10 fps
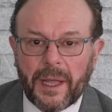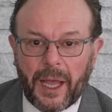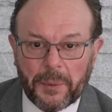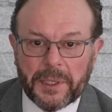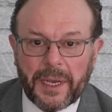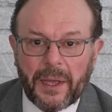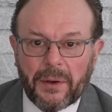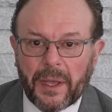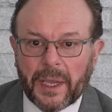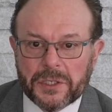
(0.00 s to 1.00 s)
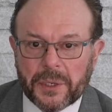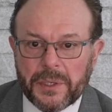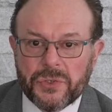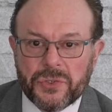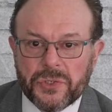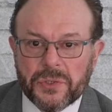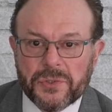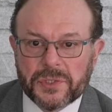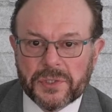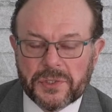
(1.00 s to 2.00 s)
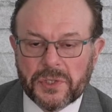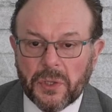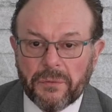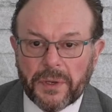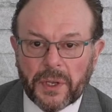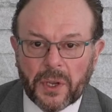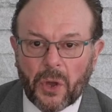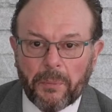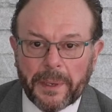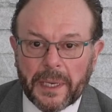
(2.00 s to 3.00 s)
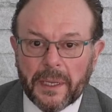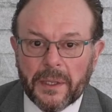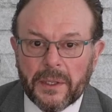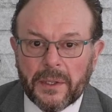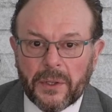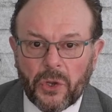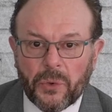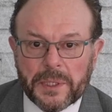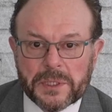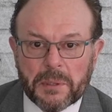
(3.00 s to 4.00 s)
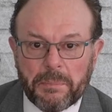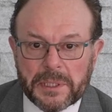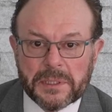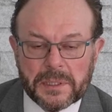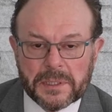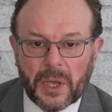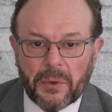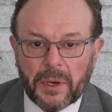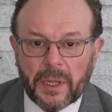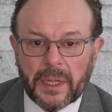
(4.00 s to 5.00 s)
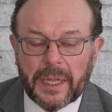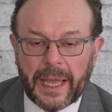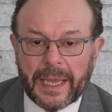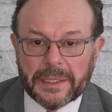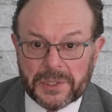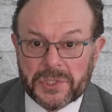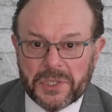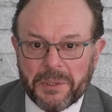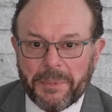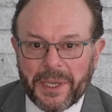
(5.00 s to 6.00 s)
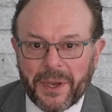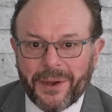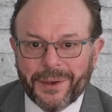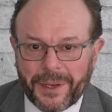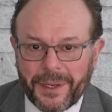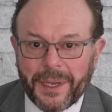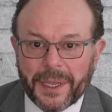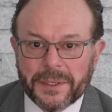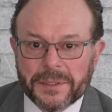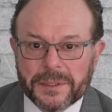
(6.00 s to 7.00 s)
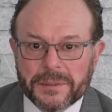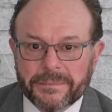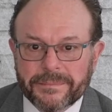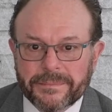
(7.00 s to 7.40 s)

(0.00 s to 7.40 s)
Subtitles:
I would now like to introduce Sylvia Comey, who is the business owner at CBR Clinics.